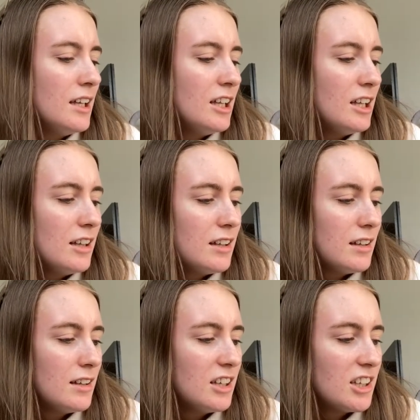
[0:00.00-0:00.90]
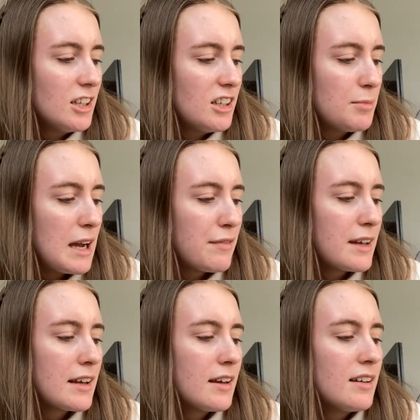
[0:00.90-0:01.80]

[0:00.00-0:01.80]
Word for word: But yeah, I think